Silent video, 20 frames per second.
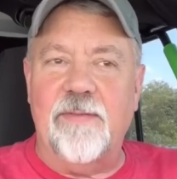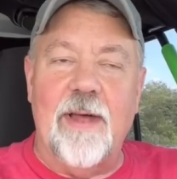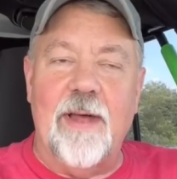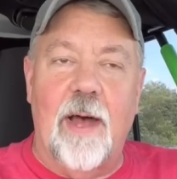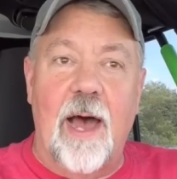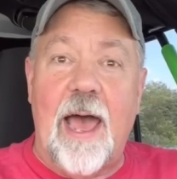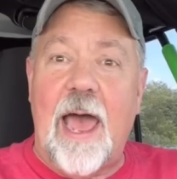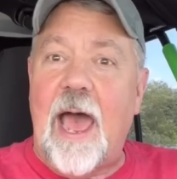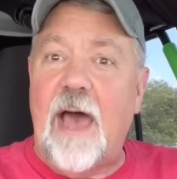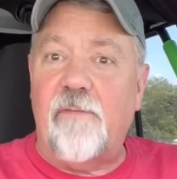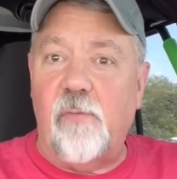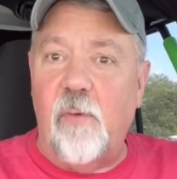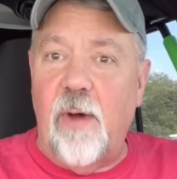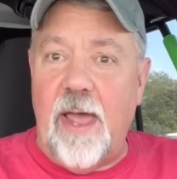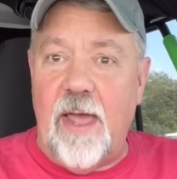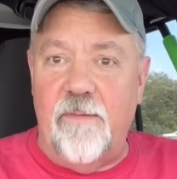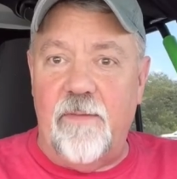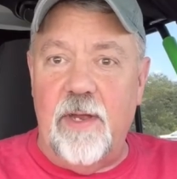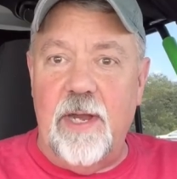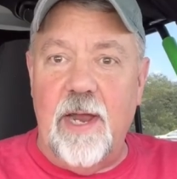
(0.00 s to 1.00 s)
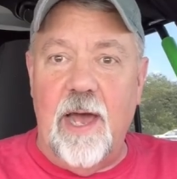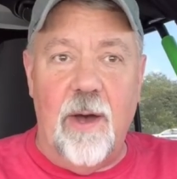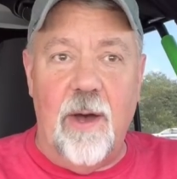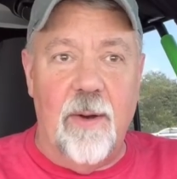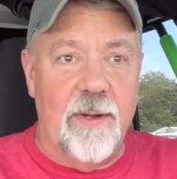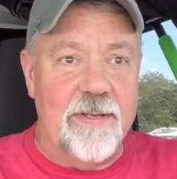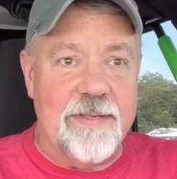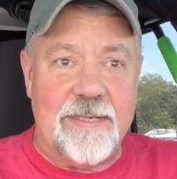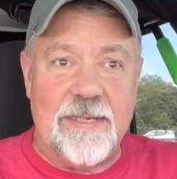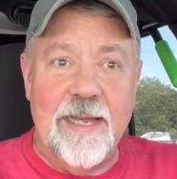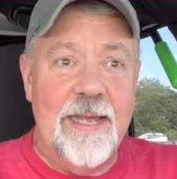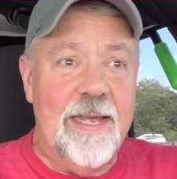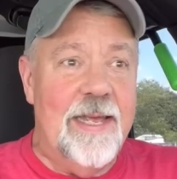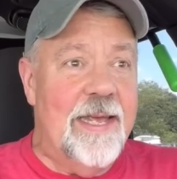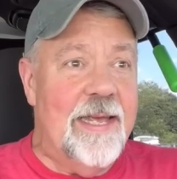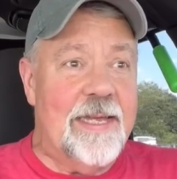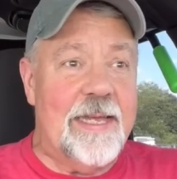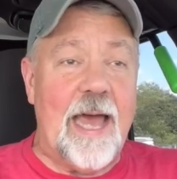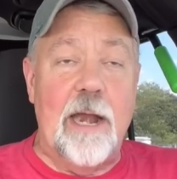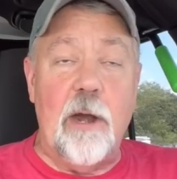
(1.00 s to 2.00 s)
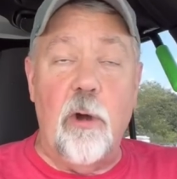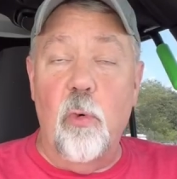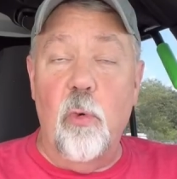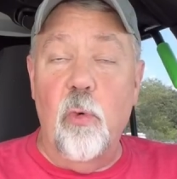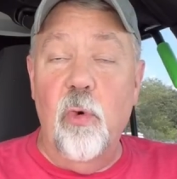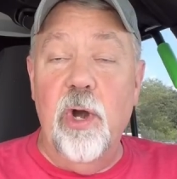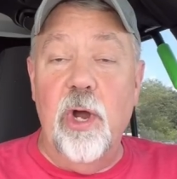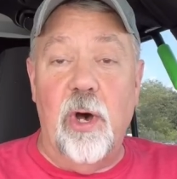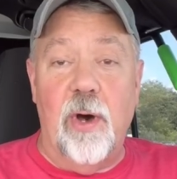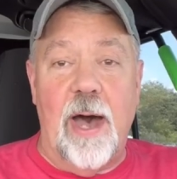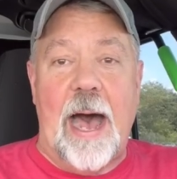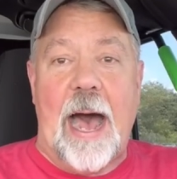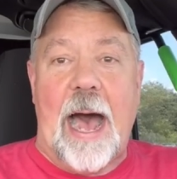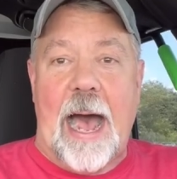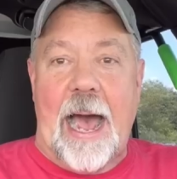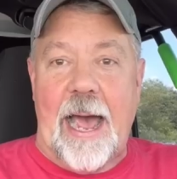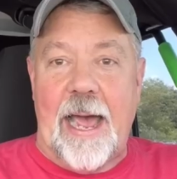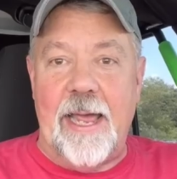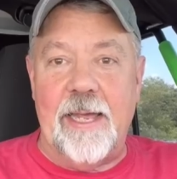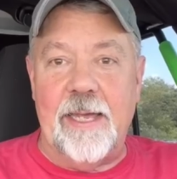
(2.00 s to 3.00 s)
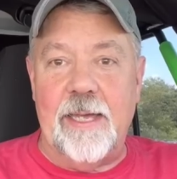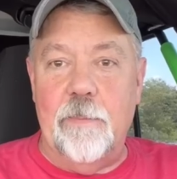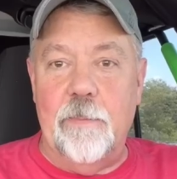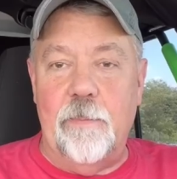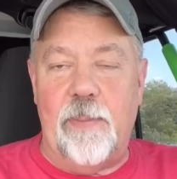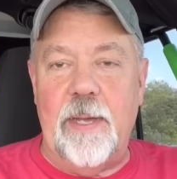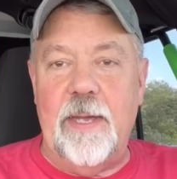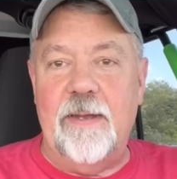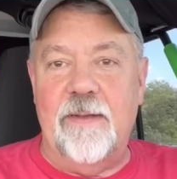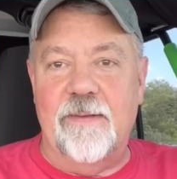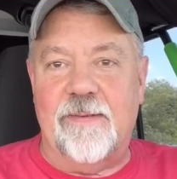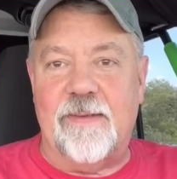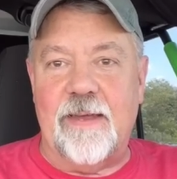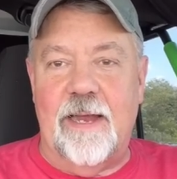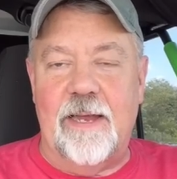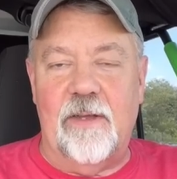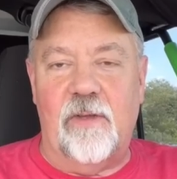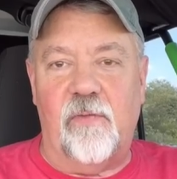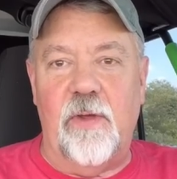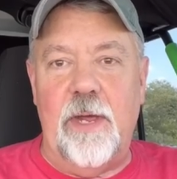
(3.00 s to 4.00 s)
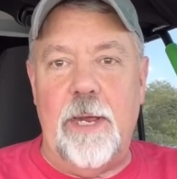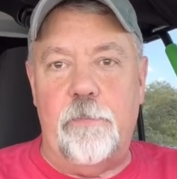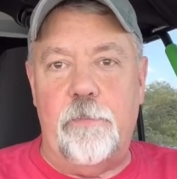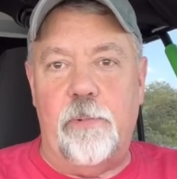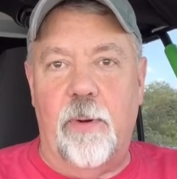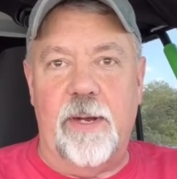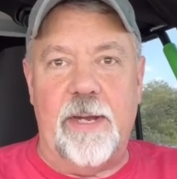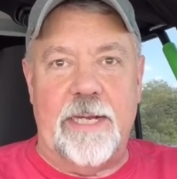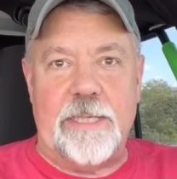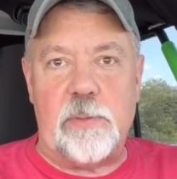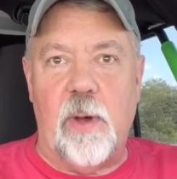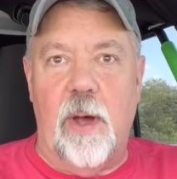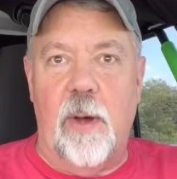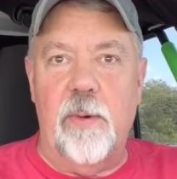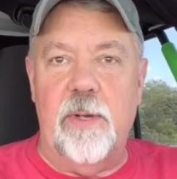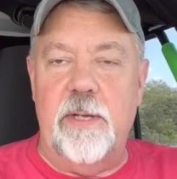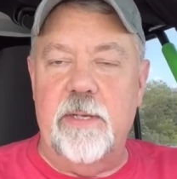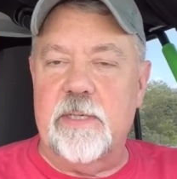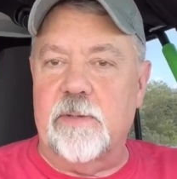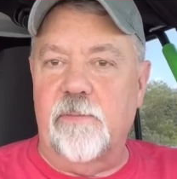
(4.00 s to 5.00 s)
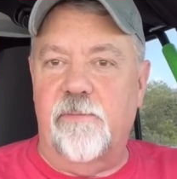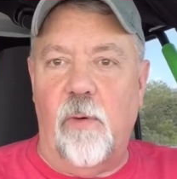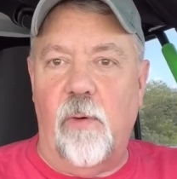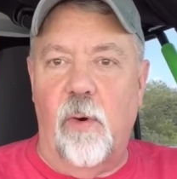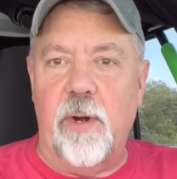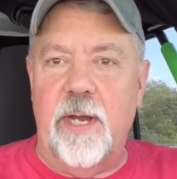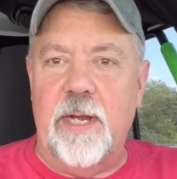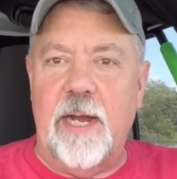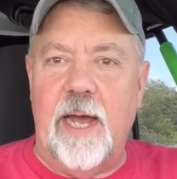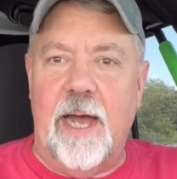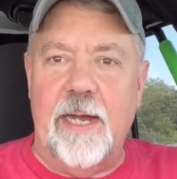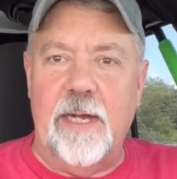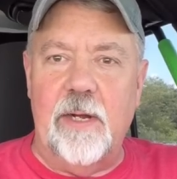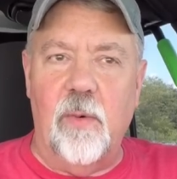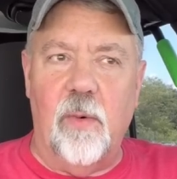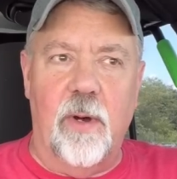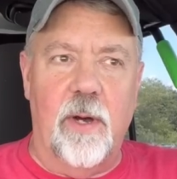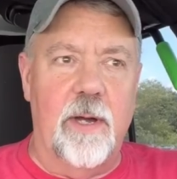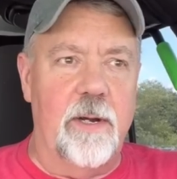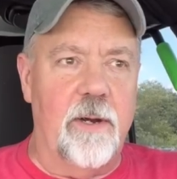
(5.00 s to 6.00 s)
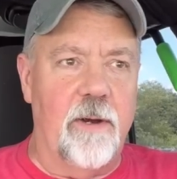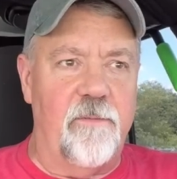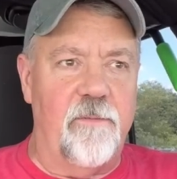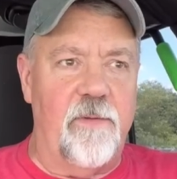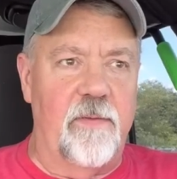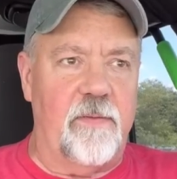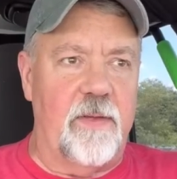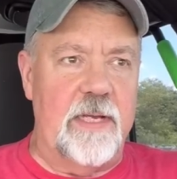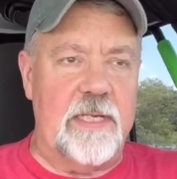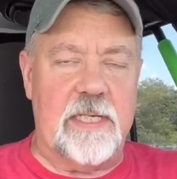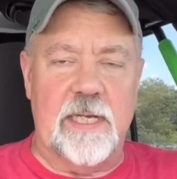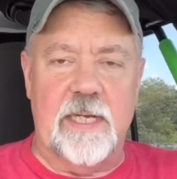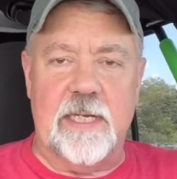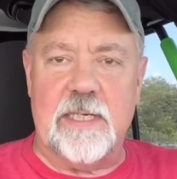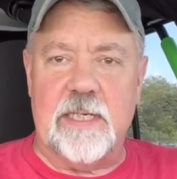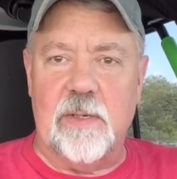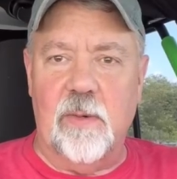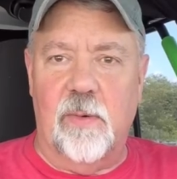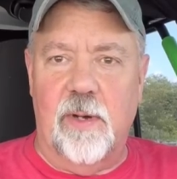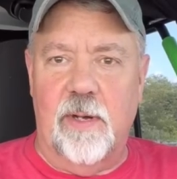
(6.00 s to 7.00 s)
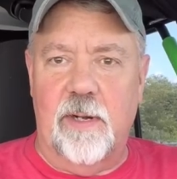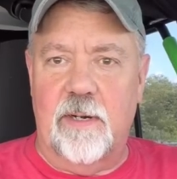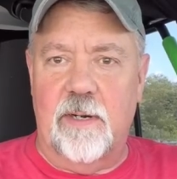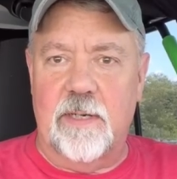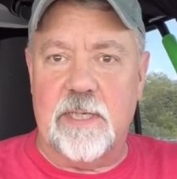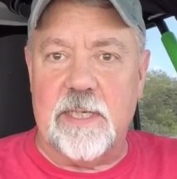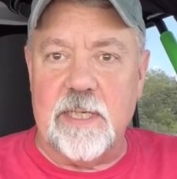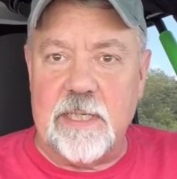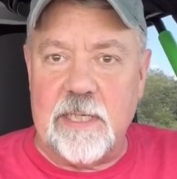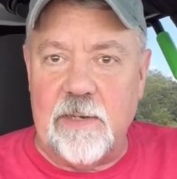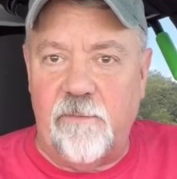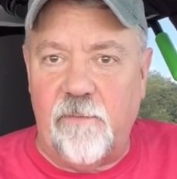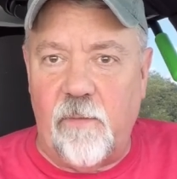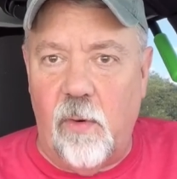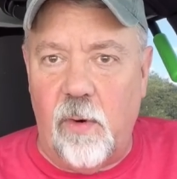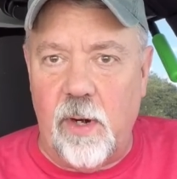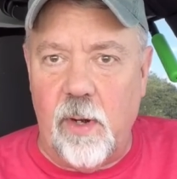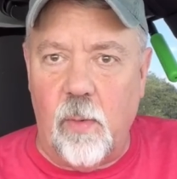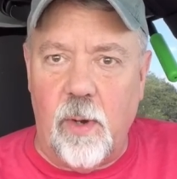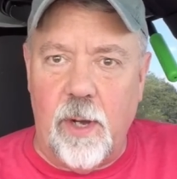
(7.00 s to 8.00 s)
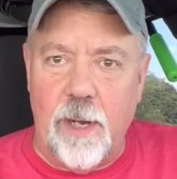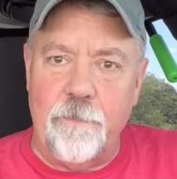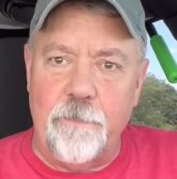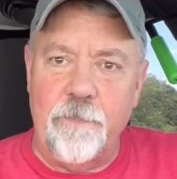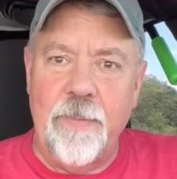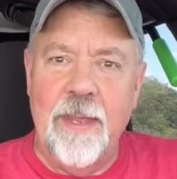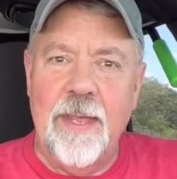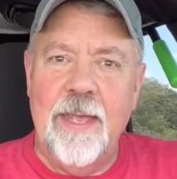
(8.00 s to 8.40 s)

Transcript: Now, a half wave, you know, has got a real high impedance at its feed point. That's why we use a forty-nine to one or fifty-six to one or sixty-four to one.